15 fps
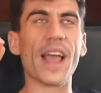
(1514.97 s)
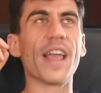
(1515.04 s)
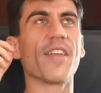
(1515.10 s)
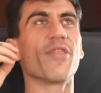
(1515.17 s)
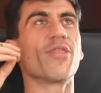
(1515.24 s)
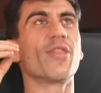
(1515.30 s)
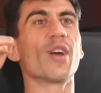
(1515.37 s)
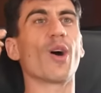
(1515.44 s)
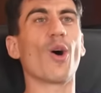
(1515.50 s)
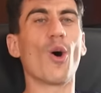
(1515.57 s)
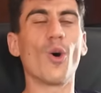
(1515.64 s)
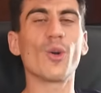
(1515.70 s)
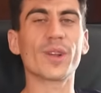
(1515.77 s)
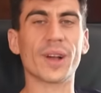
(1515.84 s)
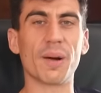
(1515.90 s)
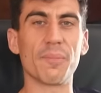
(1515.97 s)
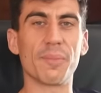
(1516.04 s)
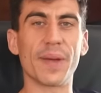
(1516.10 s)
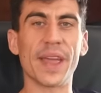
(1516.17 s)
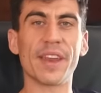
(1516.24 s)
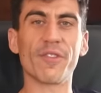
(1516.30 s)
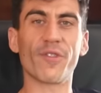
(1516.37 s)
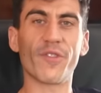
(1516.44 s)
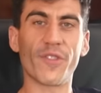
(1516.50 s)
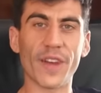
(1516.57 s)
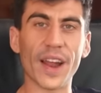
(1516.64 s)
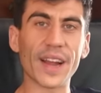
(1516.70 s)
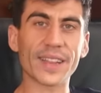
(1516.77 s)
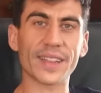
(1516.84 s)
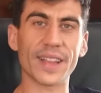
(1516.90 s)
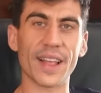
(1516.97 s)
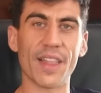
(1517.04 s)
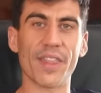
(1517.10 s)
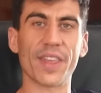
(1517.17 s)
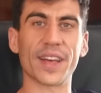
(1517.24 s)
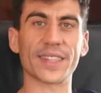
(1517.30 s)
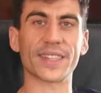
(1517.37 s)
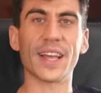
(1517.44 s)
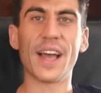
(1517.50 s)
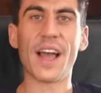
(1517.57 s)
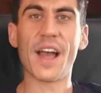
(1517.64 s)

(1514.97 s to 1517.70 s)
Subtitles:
in the whole campaign felt that